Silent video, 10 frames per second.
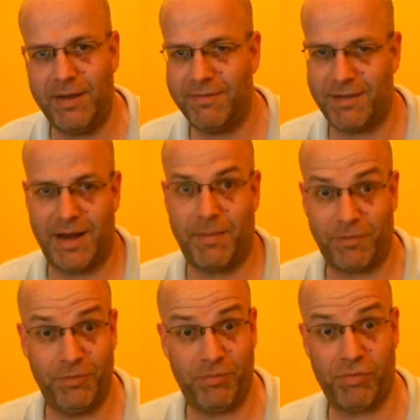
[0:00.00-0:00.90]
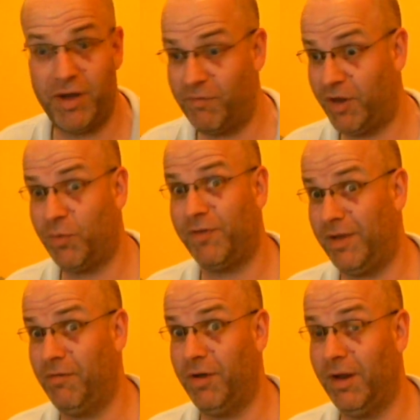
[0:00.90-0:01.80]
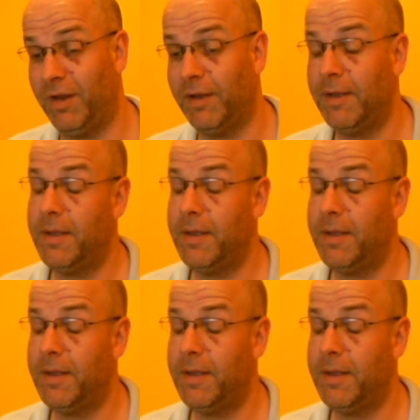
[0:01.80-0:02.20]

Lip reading: is an absolute prerequisite, really.